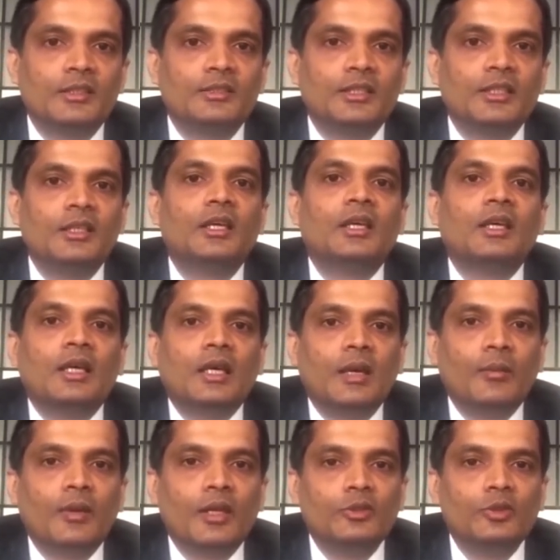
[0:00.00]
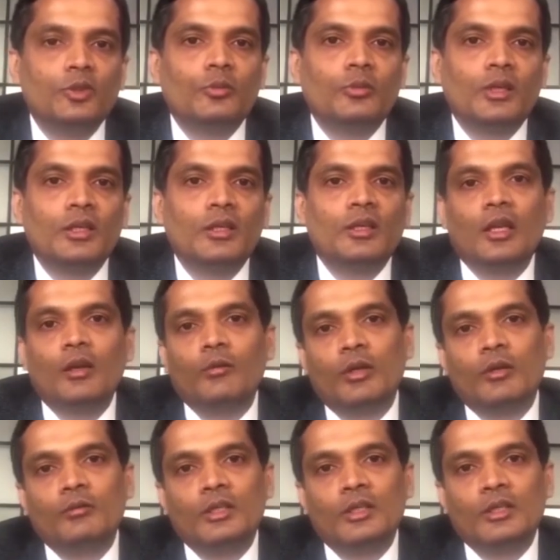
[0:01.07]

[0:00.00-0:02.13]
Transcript: this one hour that I am spending with you.